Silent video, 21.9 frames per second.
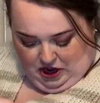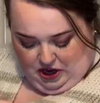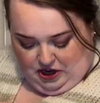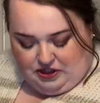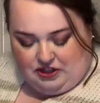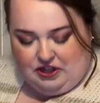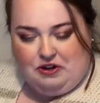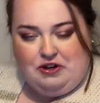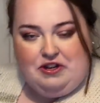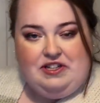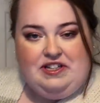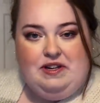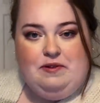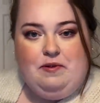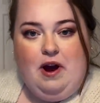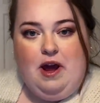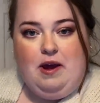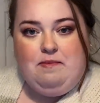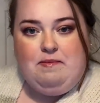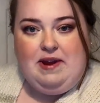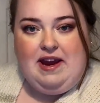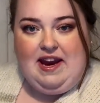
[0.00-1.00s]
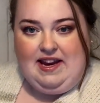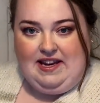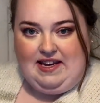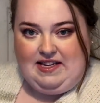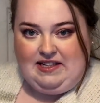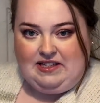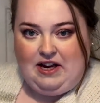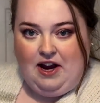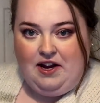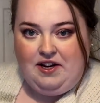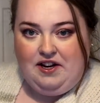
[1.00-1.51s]
So you see what I mean?
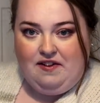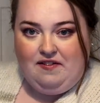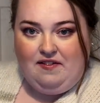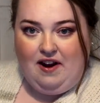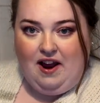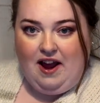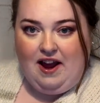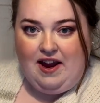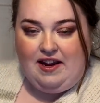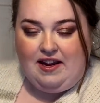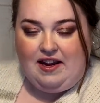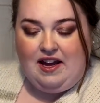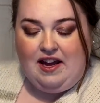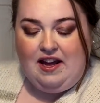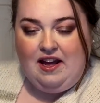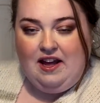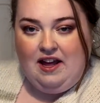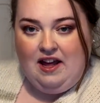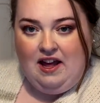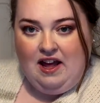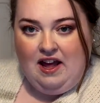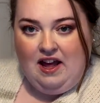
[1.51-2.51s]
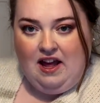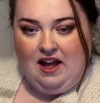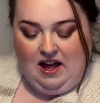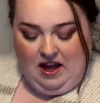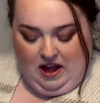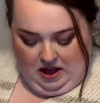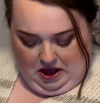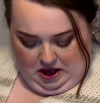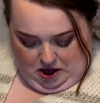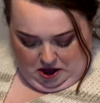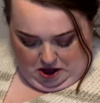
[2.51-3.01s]
It's kind of like
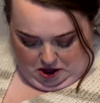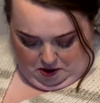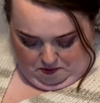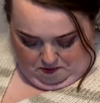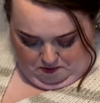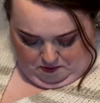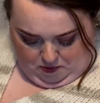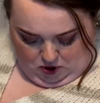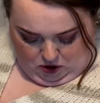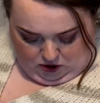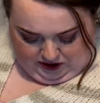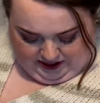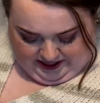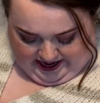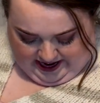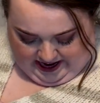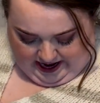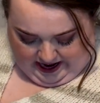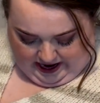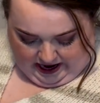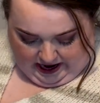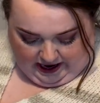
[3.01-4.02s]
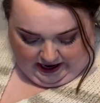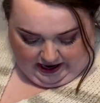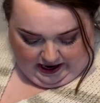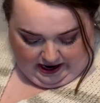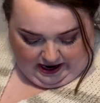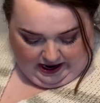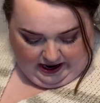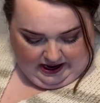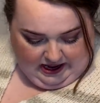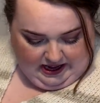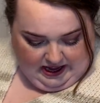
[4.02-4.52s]
a mossy
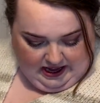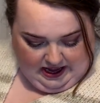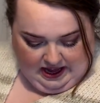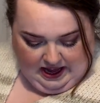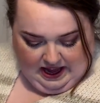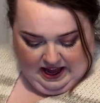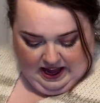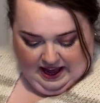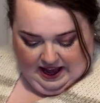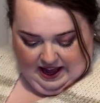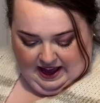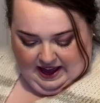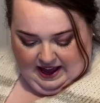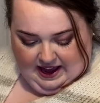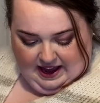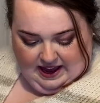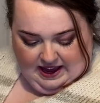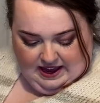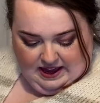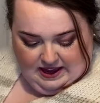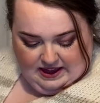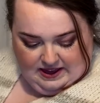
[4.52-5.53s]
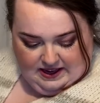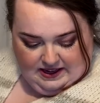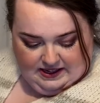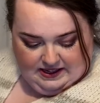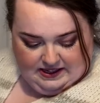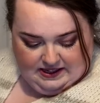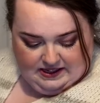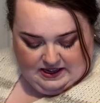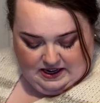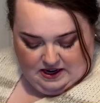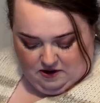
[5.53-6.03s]
colour. And then there's
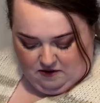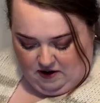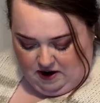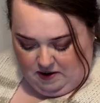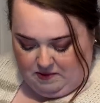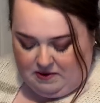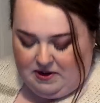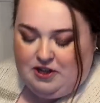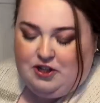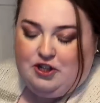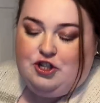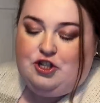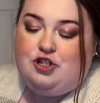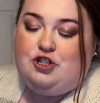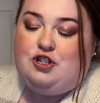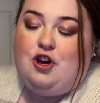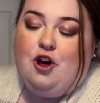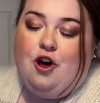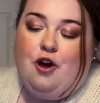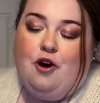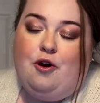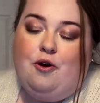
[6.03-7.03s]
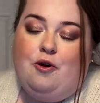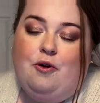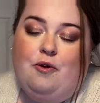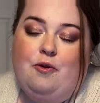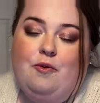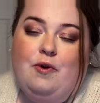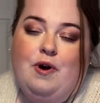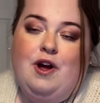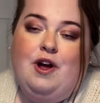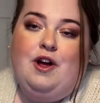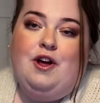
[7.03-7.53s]
sea green, but it's
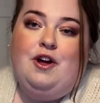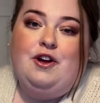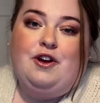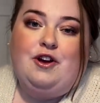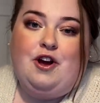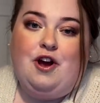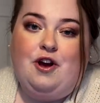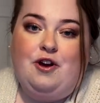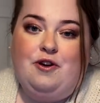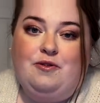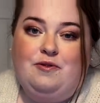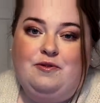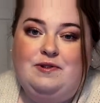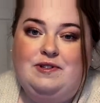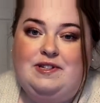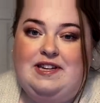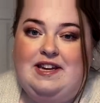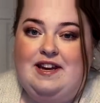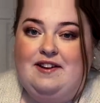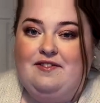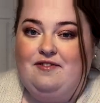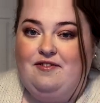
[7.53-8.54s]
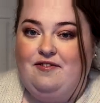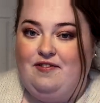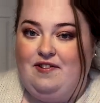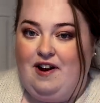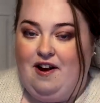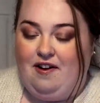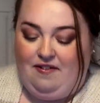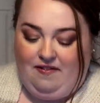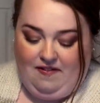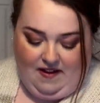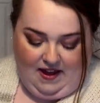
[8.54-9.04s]
so cozy and
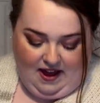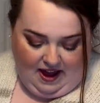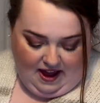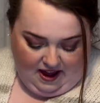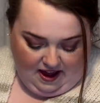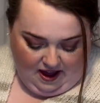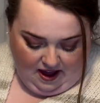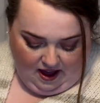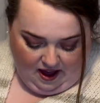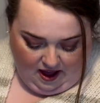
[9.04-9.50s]
fluffy.